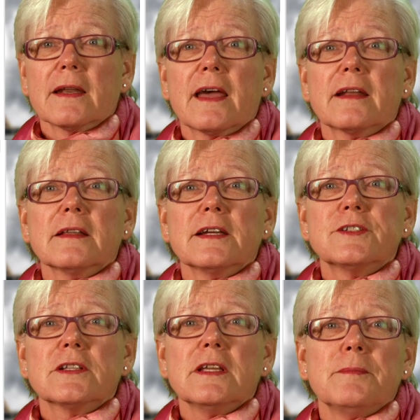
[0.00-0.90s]
had
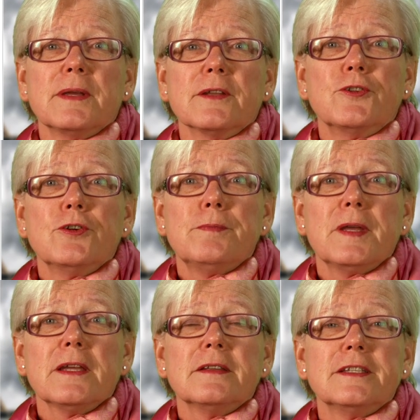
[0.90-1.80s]
allegedly been
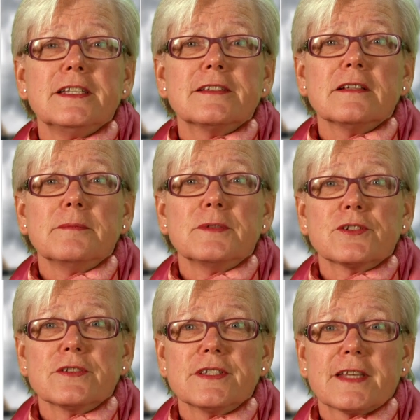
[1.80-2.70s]
duping diesel
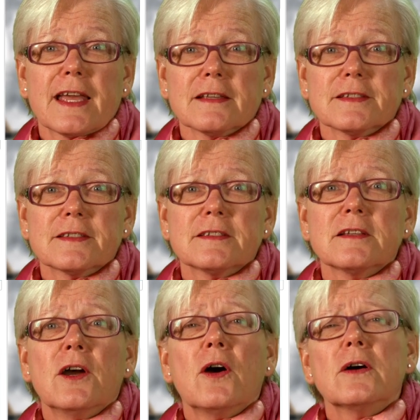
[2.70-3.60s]
emissions tests
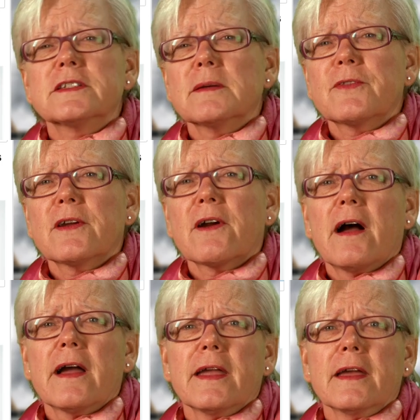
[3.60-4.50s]
on some of their
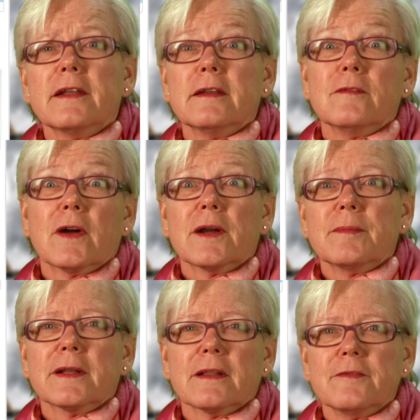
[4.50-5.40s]
high-end,
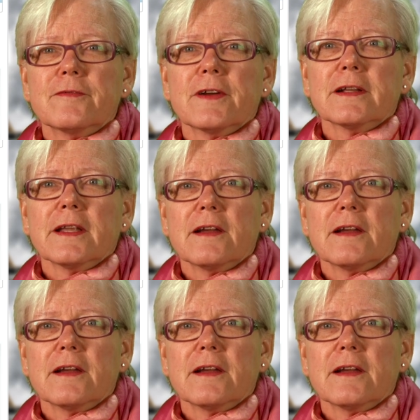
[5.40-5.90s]
environmentally friendly